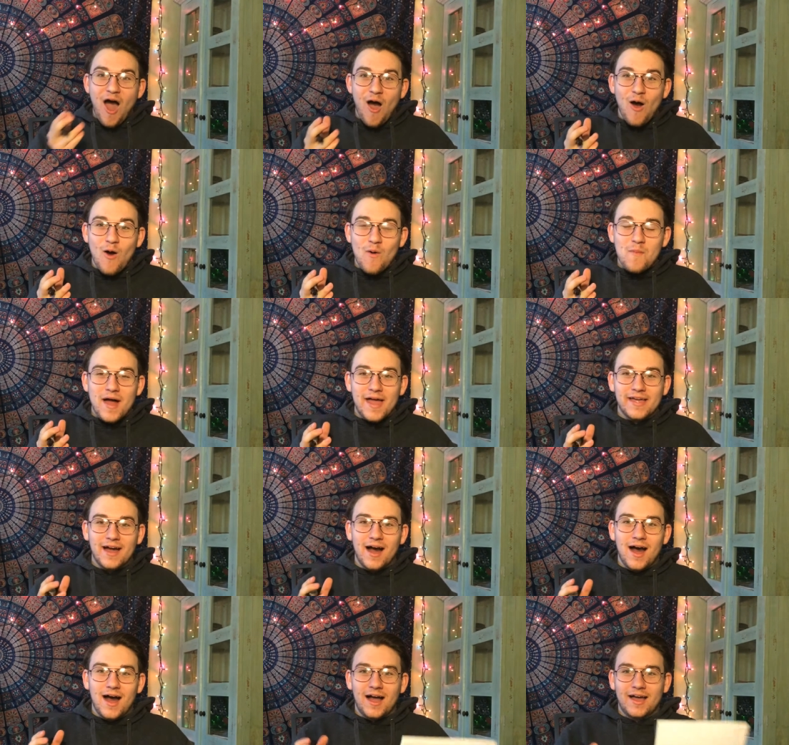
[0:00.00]
Oh my
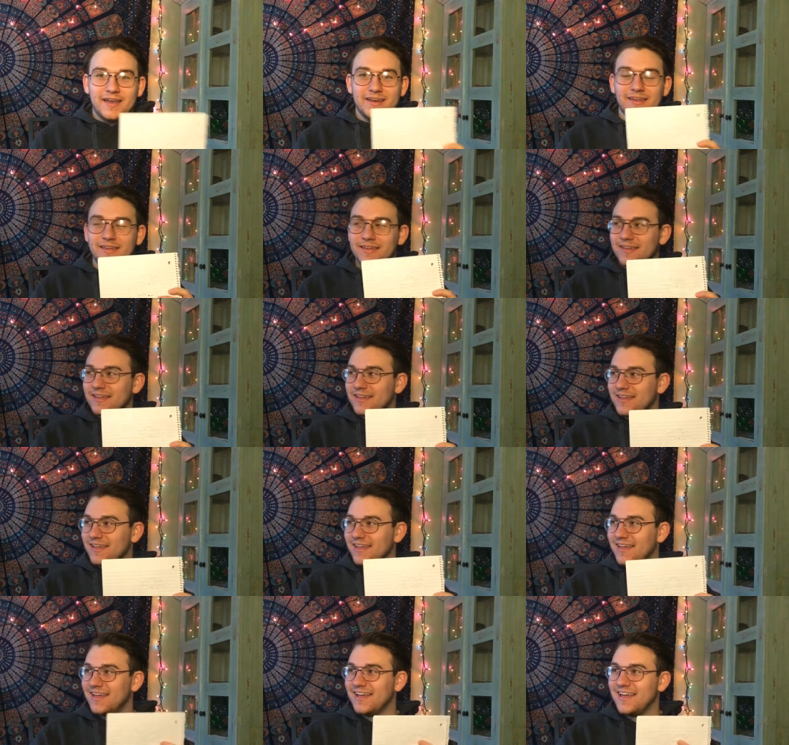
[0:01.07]
god.
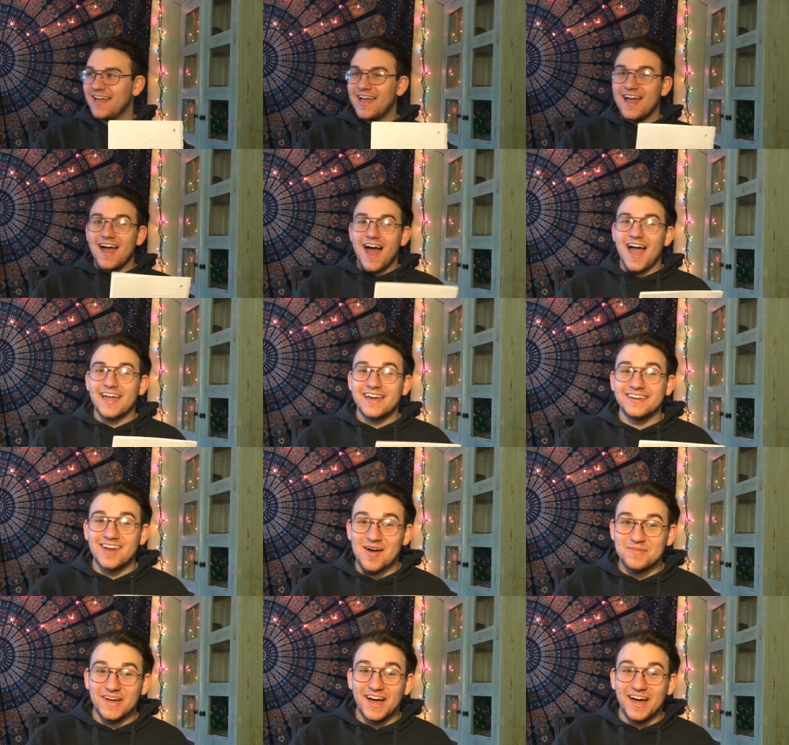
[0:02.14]
I cannot